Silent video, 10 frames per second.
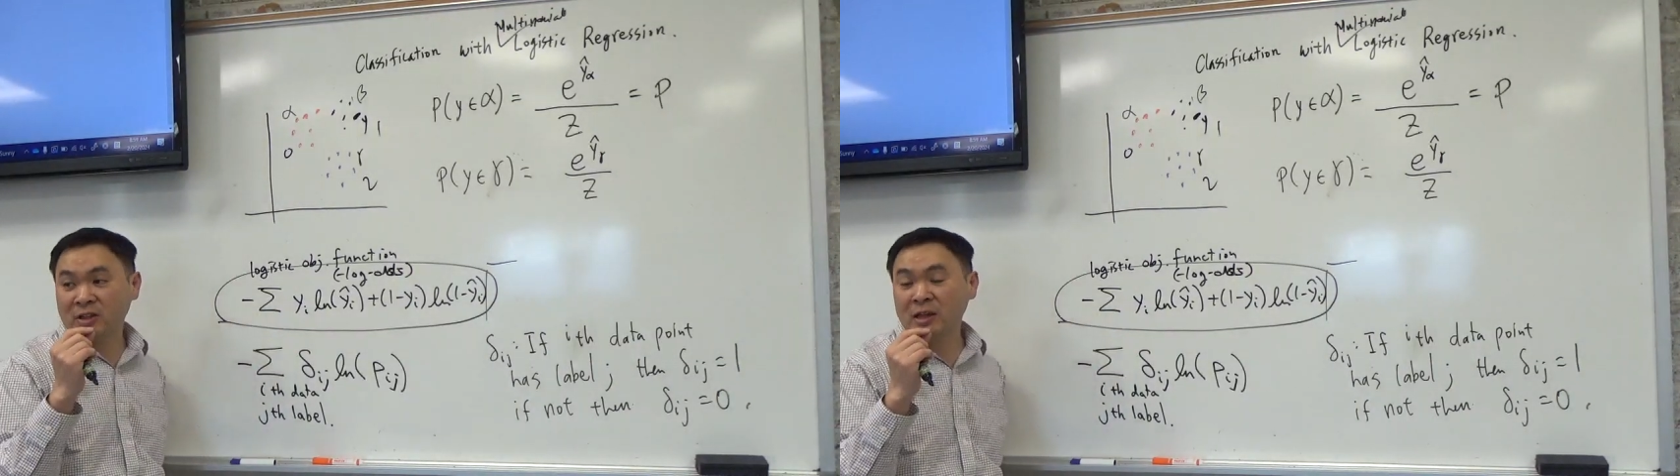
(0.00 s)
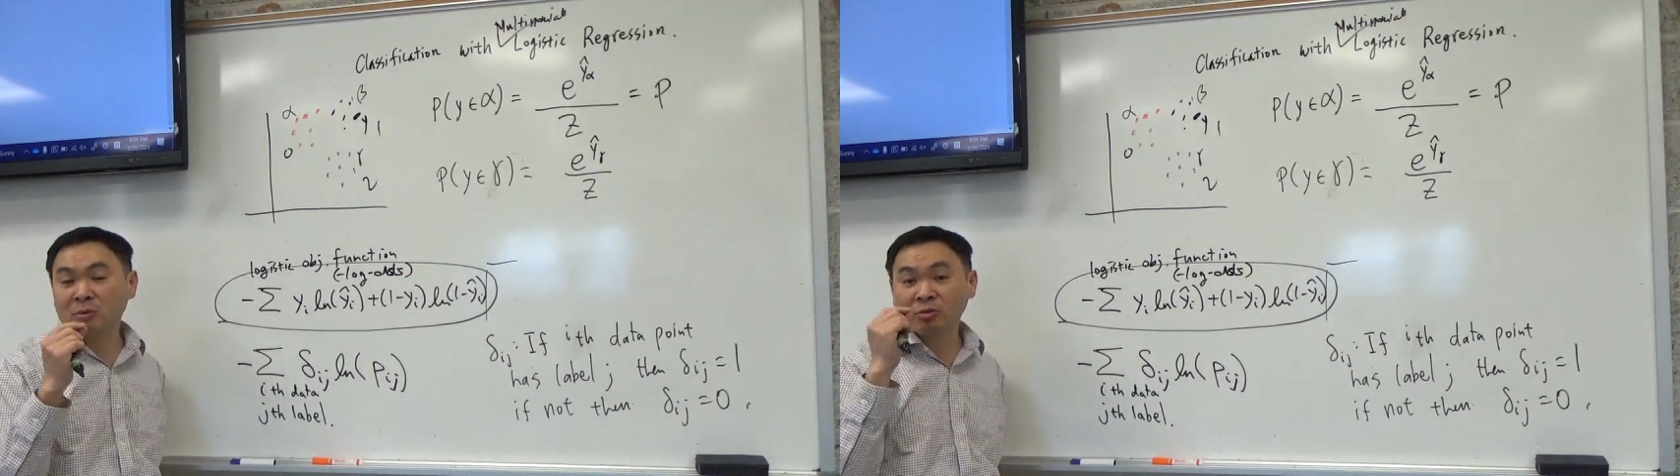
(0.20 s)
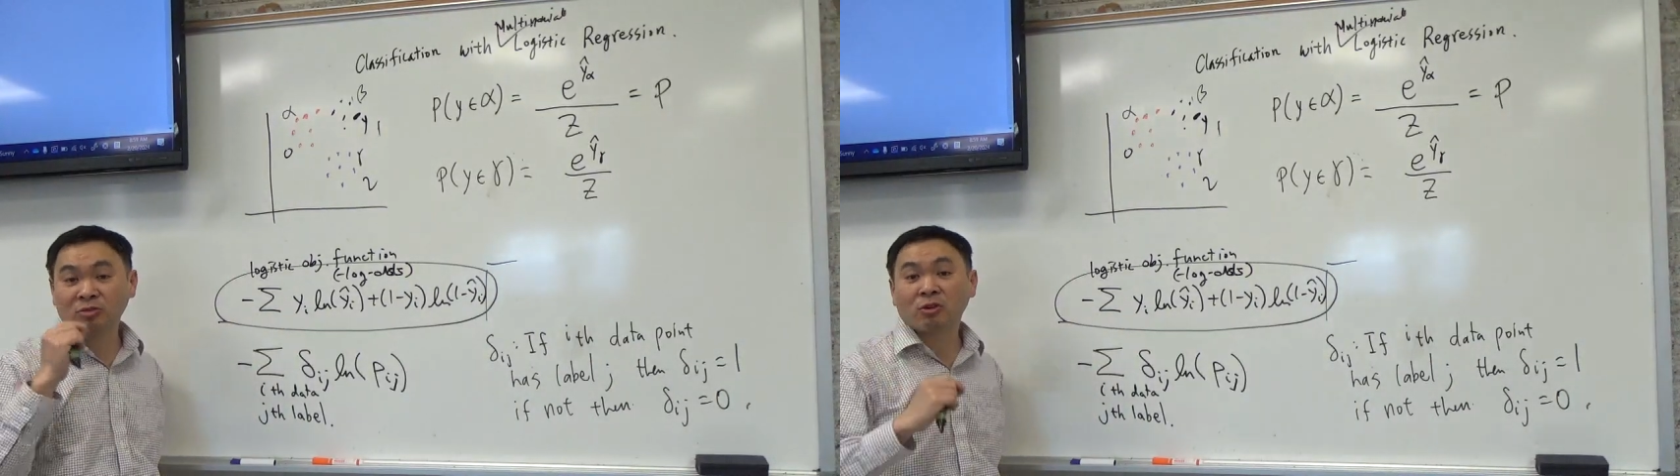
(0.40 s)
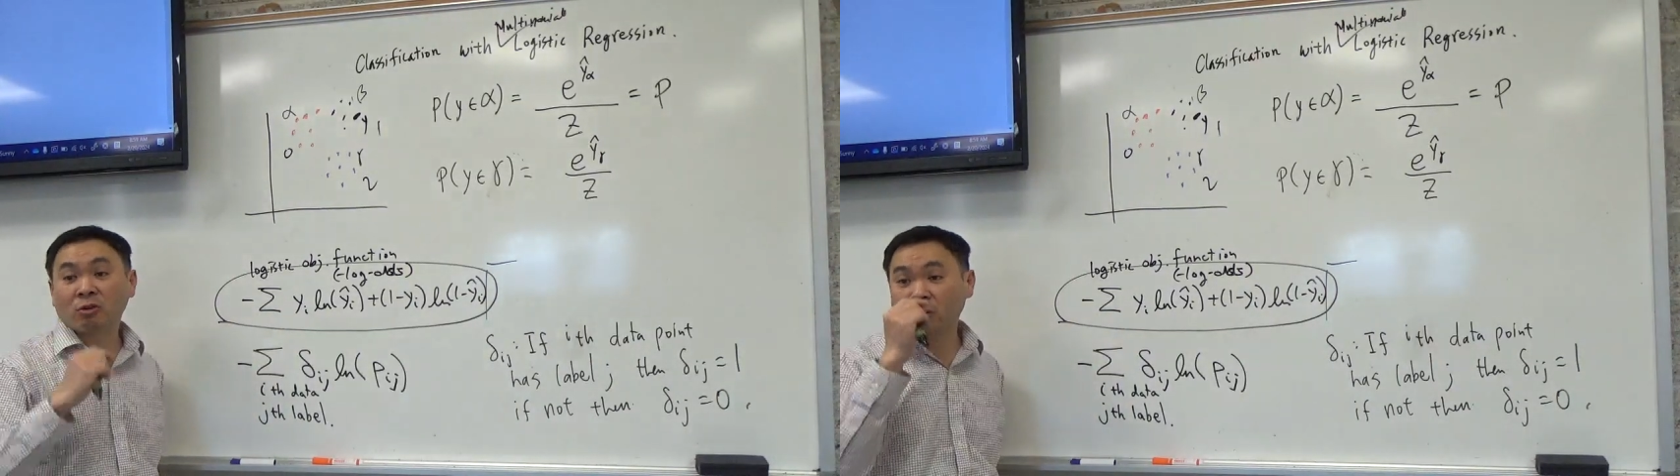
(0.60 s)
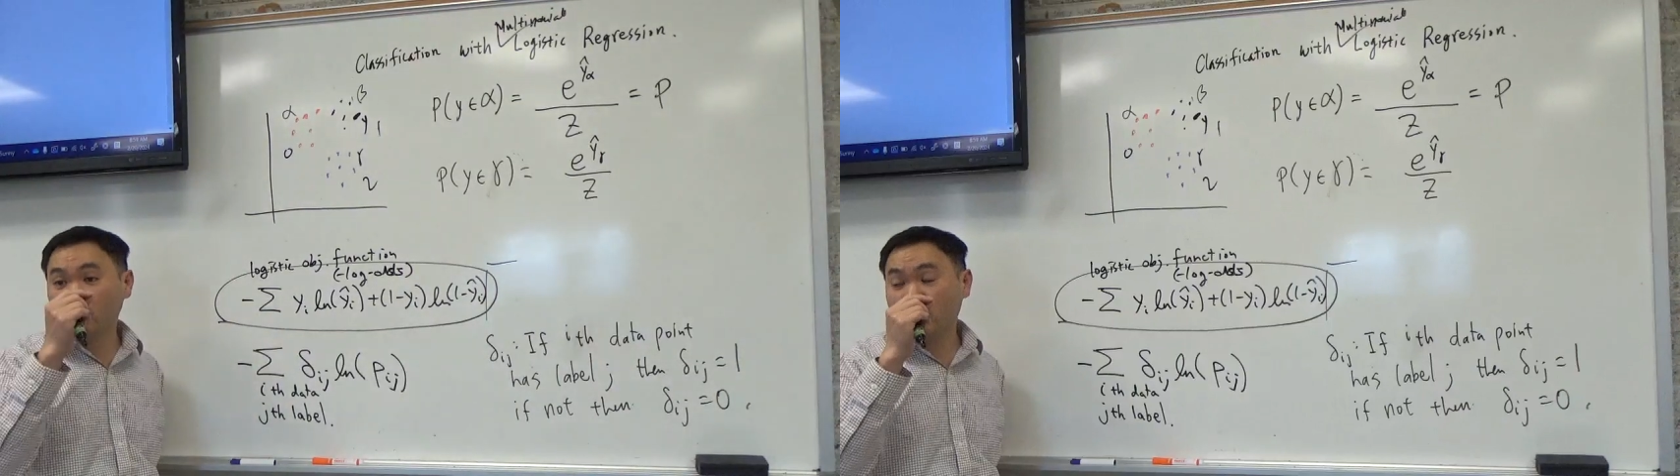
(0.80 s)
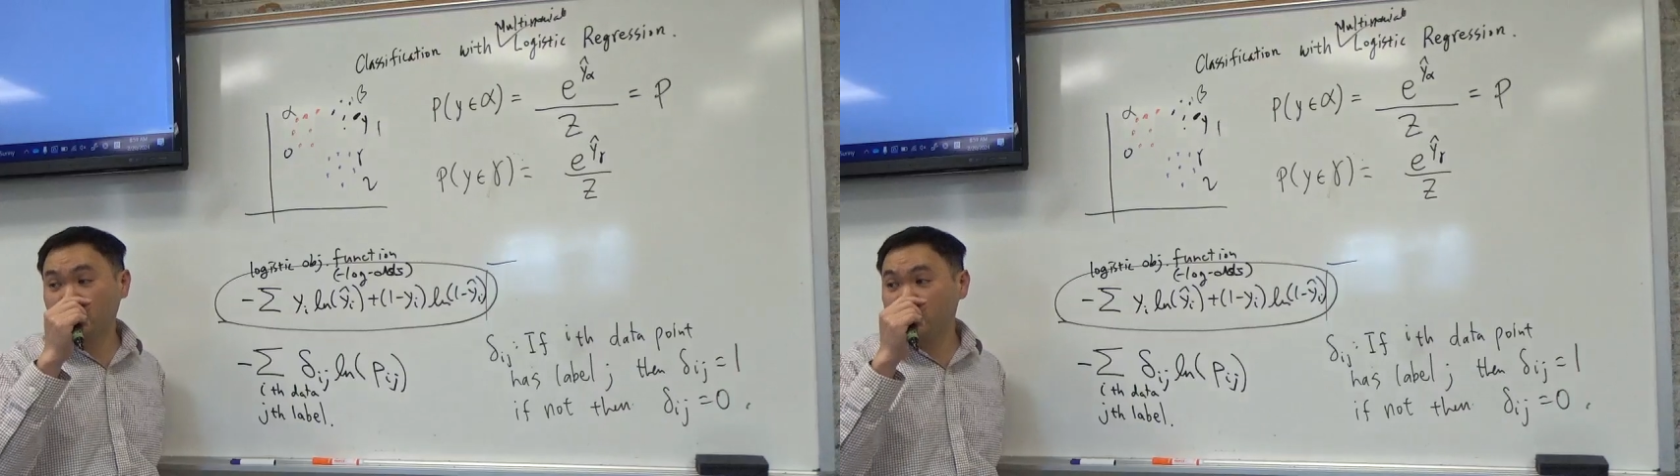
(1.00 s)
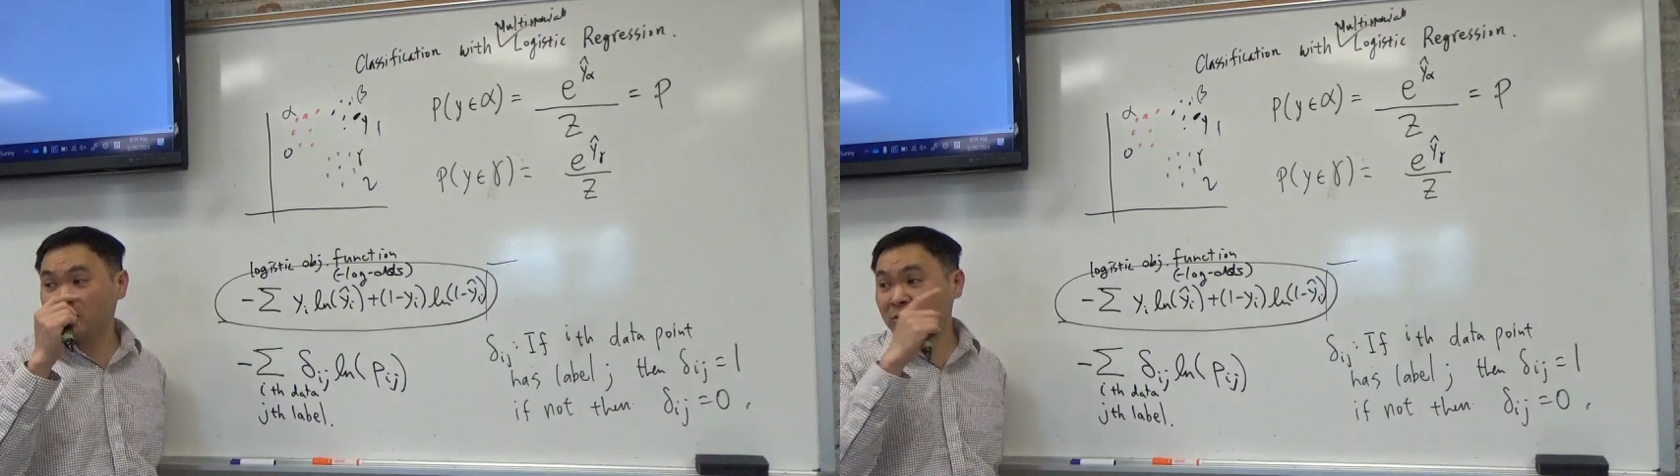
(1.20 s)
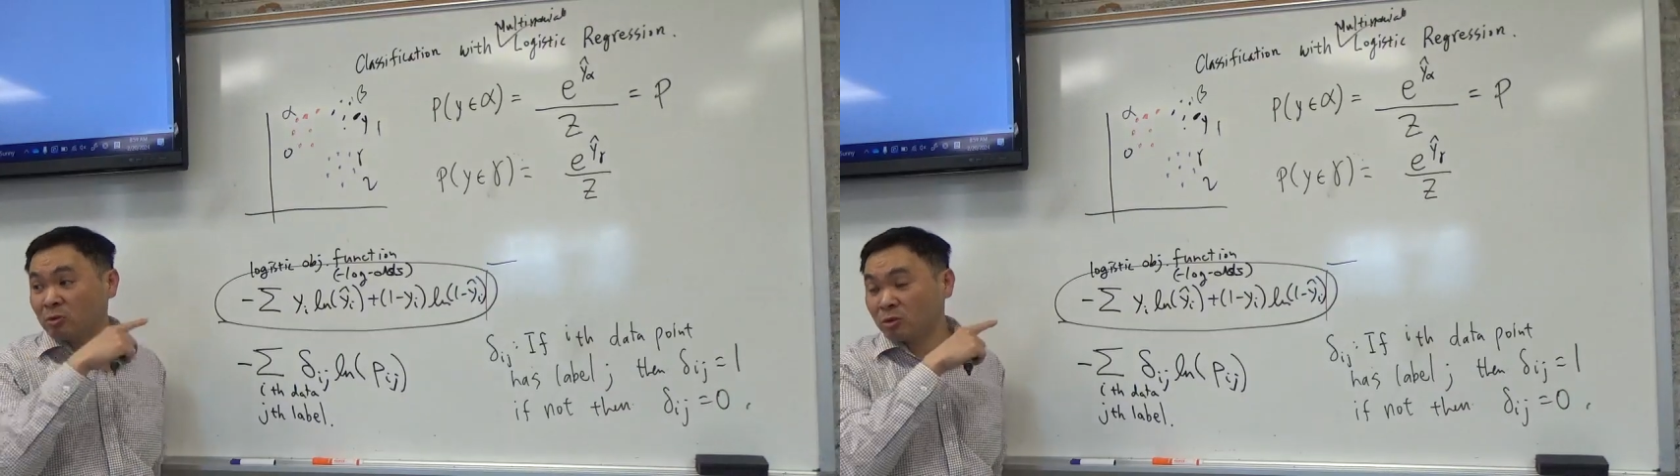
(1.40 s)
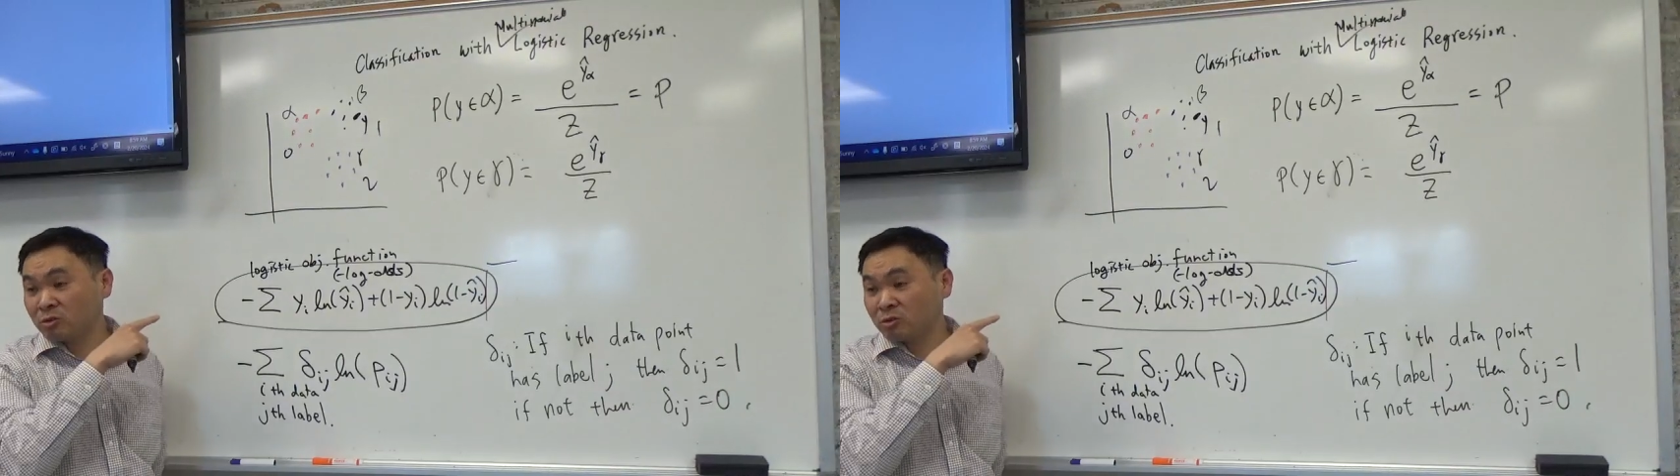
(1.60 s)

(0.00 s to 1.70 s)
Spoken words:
label 0 or 1 in the